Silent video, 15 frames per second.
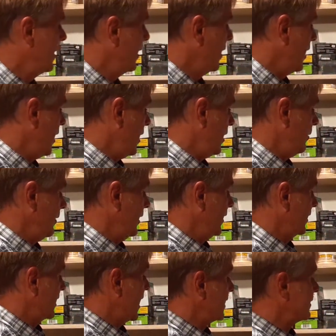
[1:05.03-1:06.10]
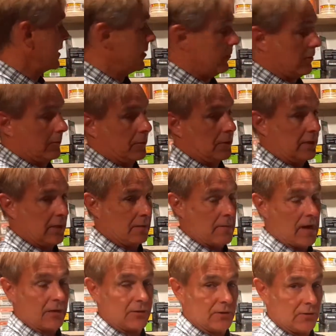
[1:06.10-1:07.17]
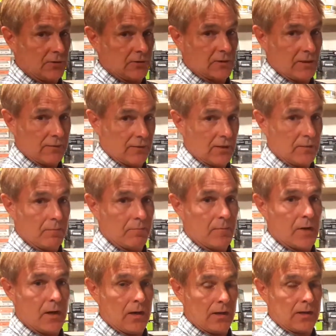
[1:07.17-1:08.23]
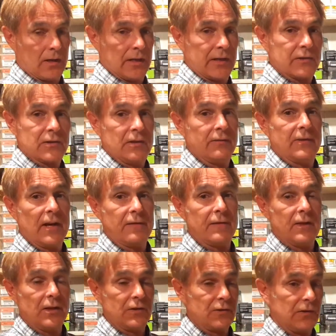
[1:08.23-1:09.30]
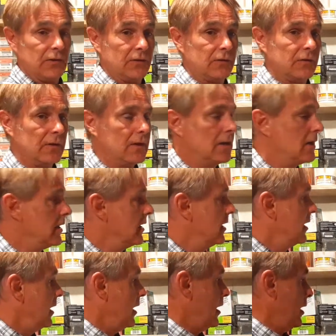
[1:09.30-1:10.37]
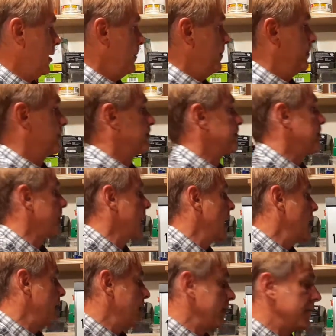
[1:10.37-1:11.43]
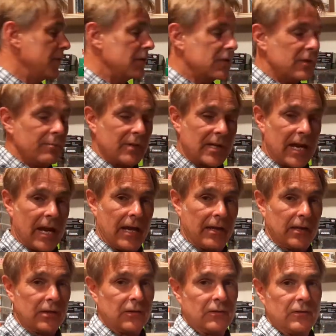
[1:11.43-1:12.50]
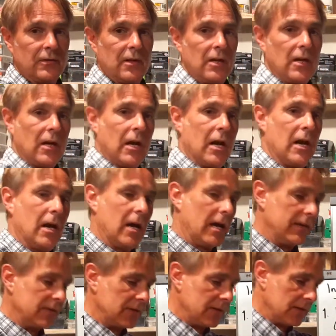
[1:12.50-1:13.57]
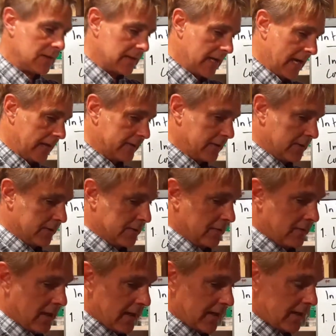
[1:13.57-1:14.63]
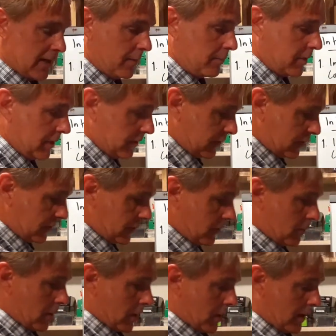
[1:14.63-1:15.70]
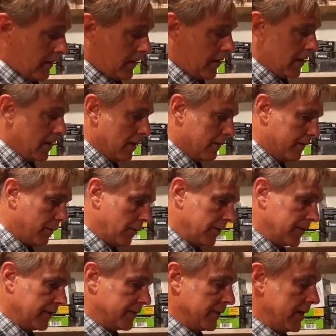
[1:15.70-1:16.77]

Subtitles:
And the content will really amount to just giving a collection of definitions. But first, the mechanics. I see the class as divided up into 4 different